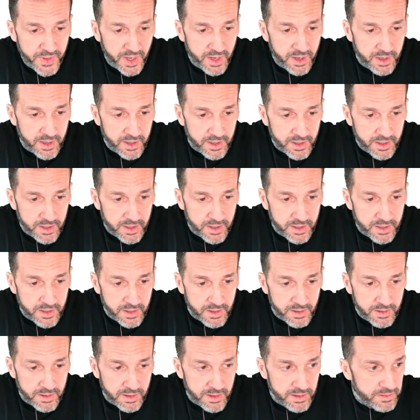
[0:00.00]
uh, a,
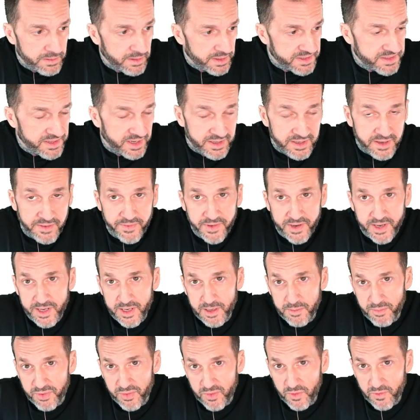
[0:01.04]
a, a significant
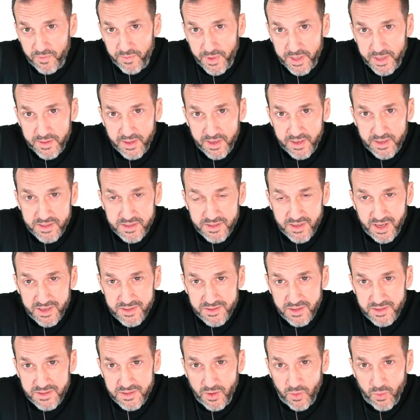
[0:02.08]
improvement that is not
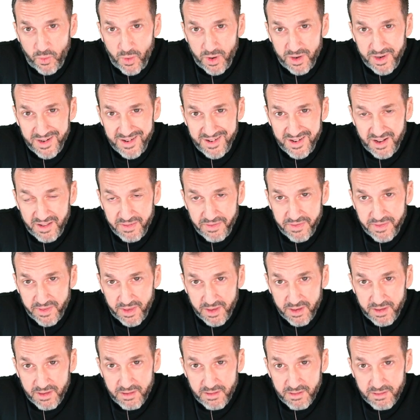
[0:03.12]
just a one and done
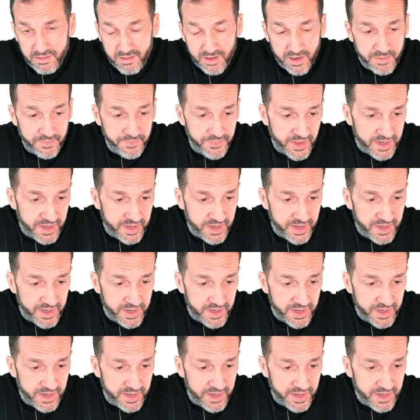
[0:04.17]
thing right?